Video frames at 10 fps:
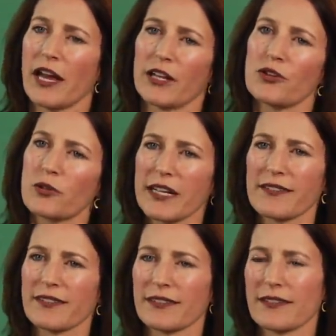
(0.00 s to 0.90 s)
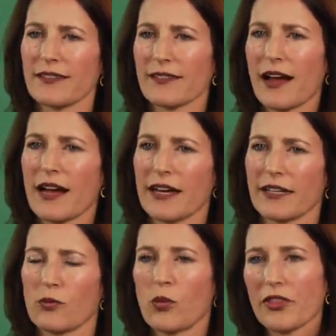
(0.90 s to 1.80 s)
And who gets to decide?
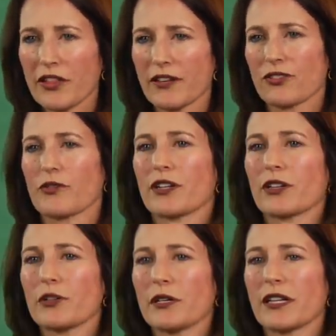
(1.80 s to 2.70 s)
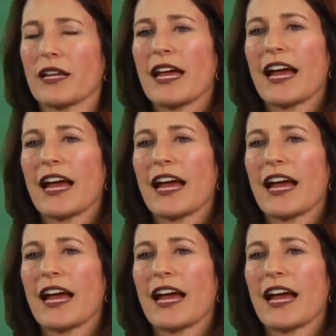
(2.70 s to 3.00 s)
And what things are included?